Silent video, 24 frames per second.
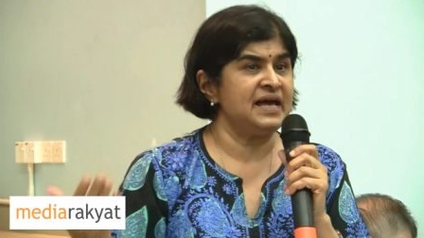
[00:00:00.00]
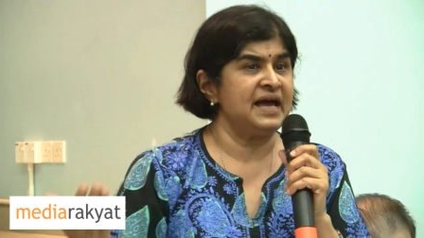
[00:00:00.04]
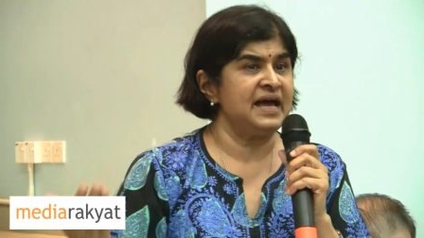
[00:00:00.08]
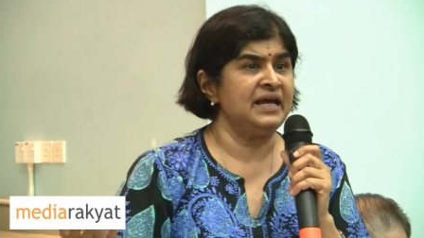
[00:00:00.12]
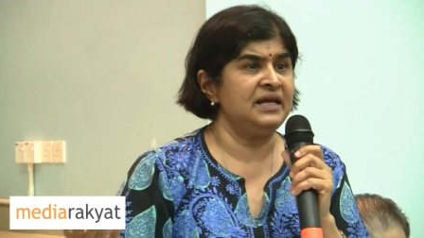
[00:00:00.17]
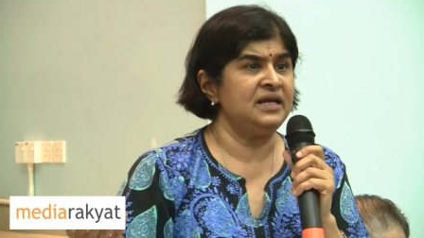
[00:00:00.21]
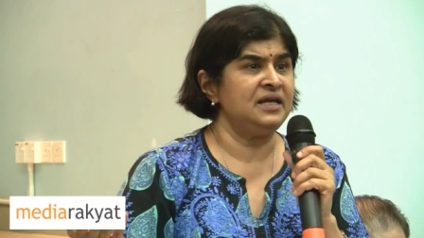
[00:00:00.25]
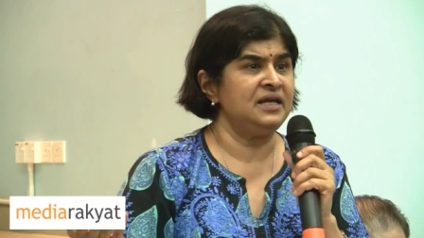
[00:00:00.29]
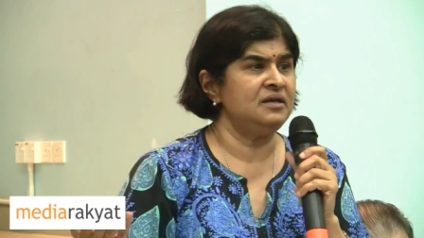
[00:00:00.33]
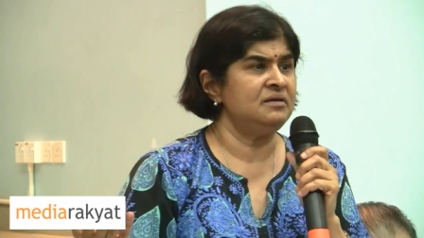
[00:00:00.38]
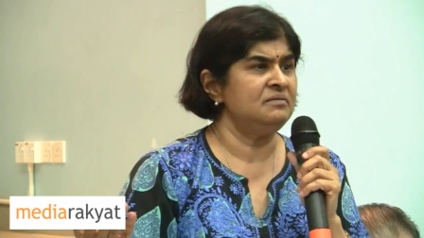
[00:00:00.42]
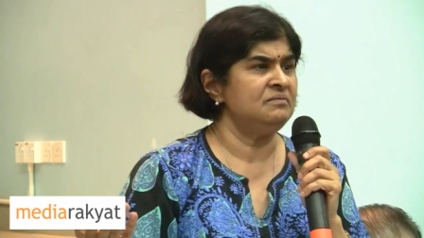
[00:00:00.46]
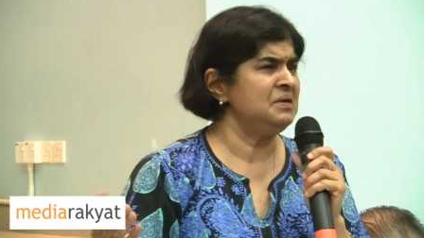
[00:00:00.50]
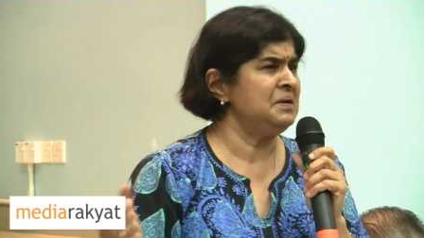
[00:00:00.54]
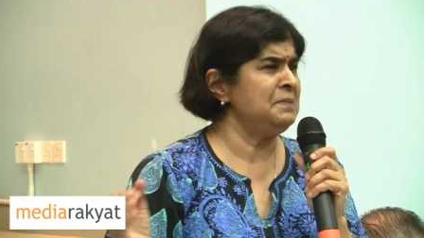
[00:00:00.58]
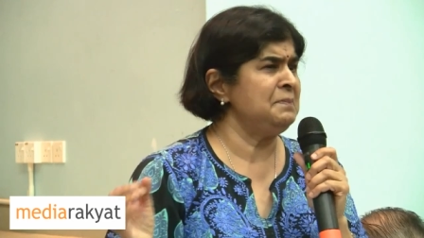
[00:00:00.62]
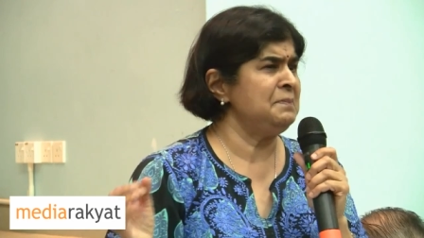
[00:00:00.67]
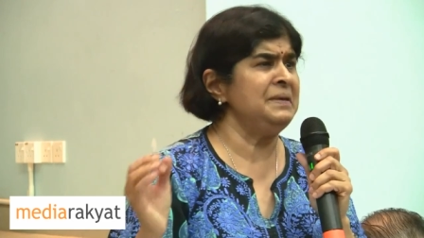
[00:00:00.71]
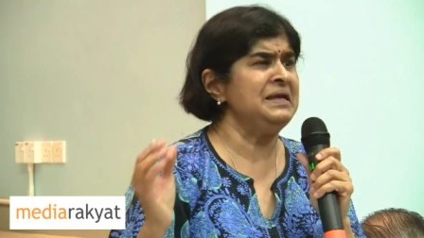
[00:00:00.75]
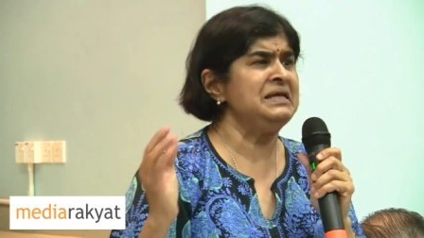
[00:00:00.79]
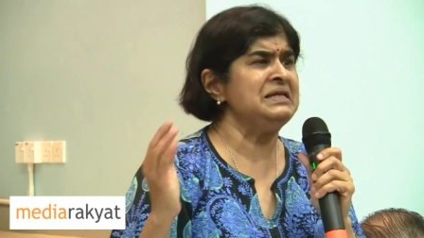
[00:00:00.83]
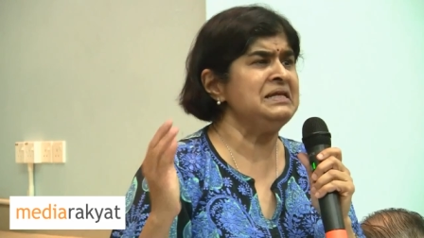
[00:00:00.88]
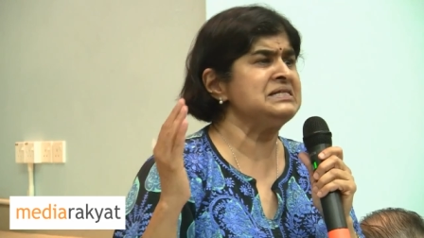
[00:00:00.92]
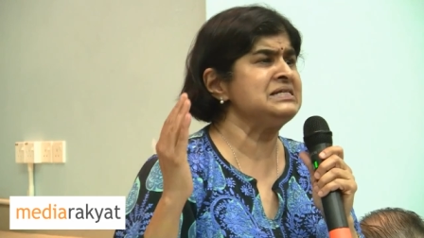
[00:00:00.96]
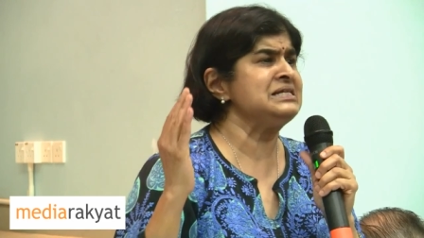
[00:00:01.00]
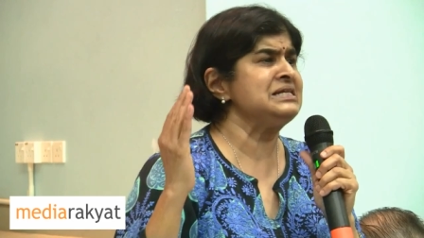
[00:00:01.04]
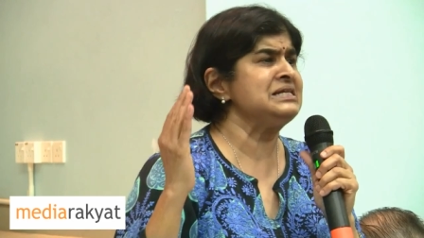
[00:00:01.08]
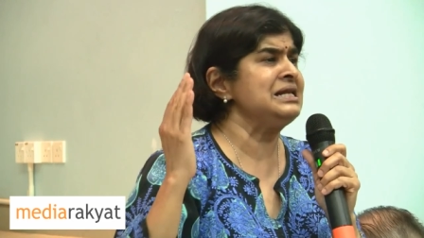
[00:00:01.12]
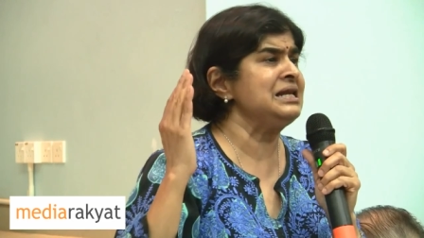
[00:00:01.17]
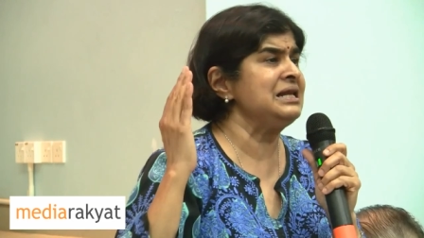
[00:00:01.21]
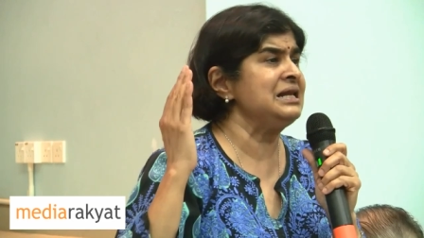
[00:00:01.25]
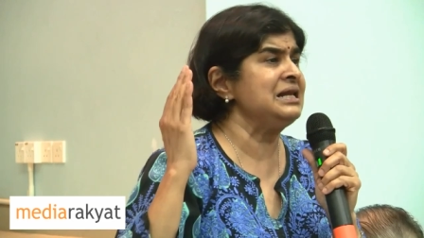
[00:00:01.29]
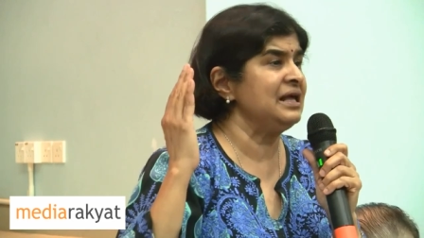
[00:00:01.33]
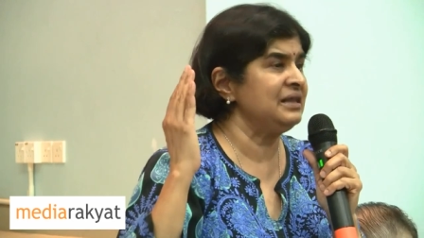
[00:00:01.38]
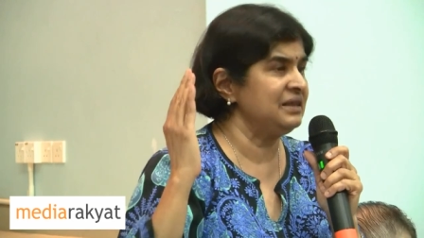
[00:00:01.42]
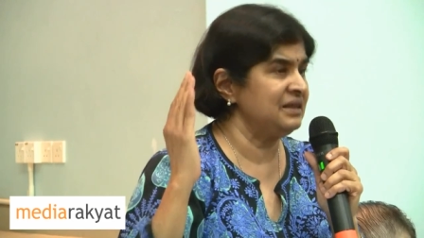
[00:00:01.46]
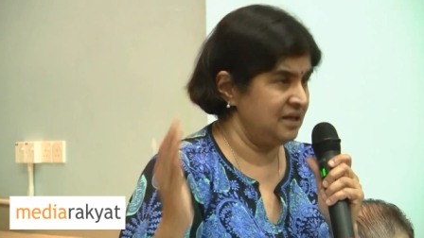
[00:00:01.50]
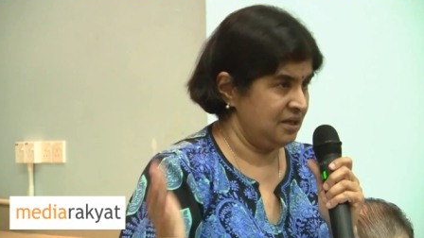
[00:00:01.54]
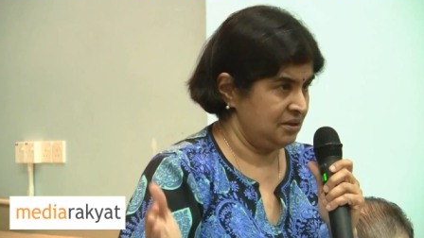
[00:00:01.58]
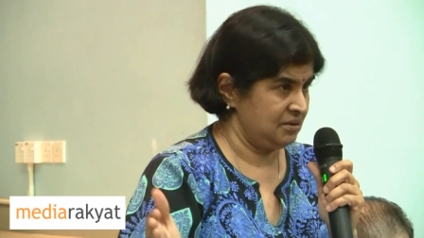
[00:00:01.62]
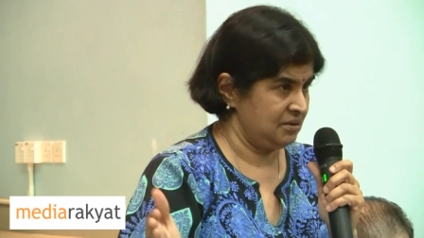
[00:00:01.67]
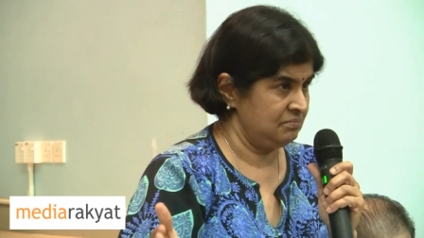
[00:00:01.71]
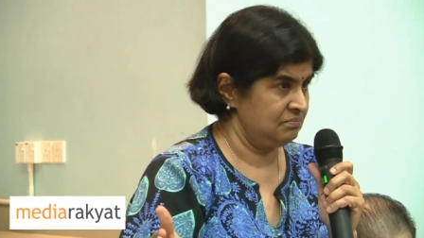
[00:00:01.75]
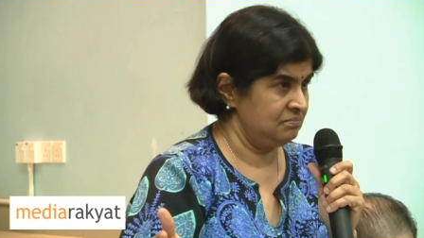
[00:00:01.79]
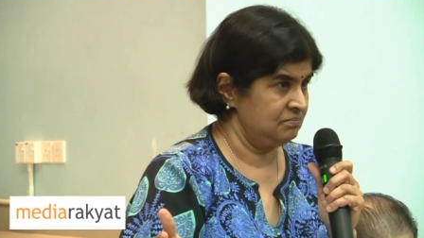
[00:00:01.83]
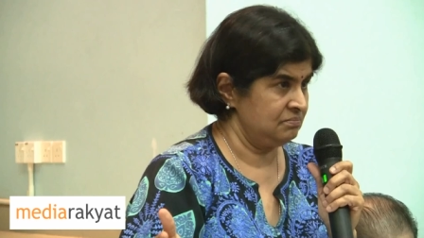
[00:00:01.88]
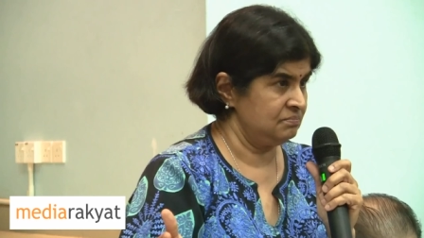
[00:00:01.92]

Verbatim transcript: signing means nothing.